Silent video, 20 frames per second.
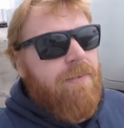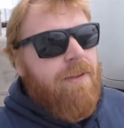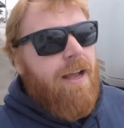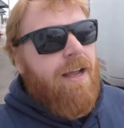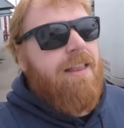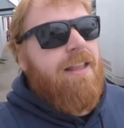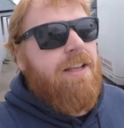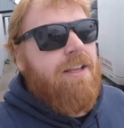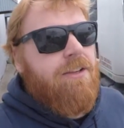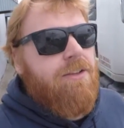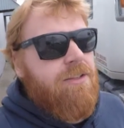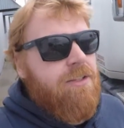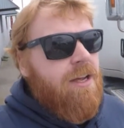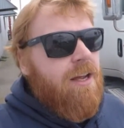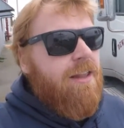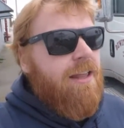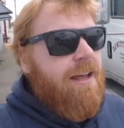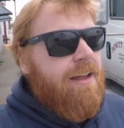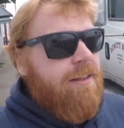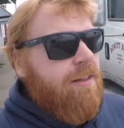I think you
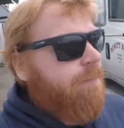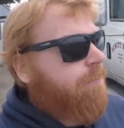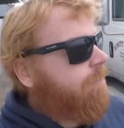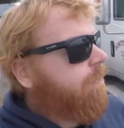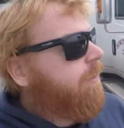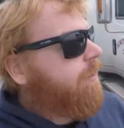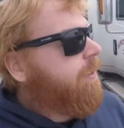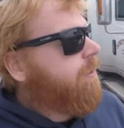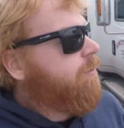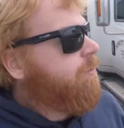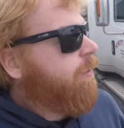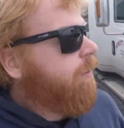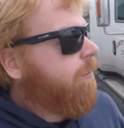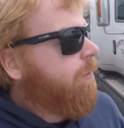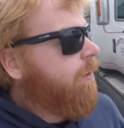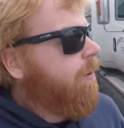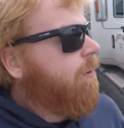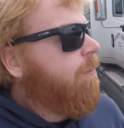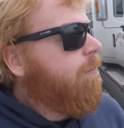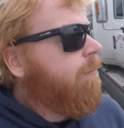saw that in the footage we were
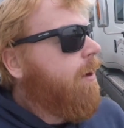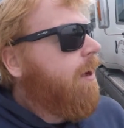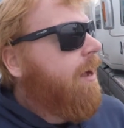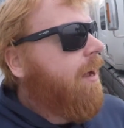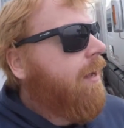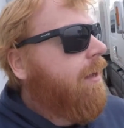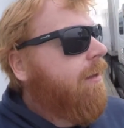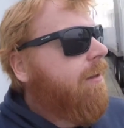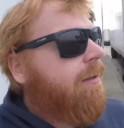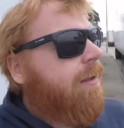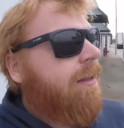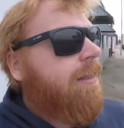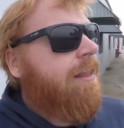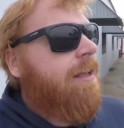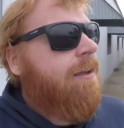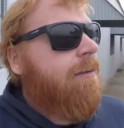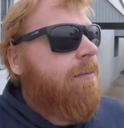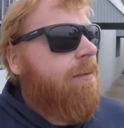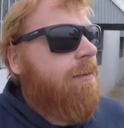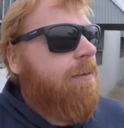going by. I
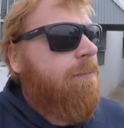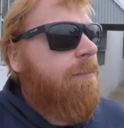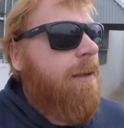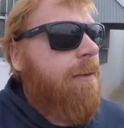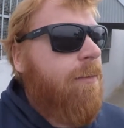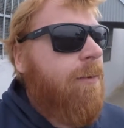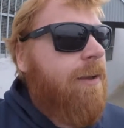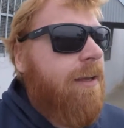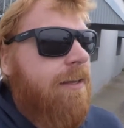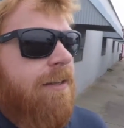think maybe we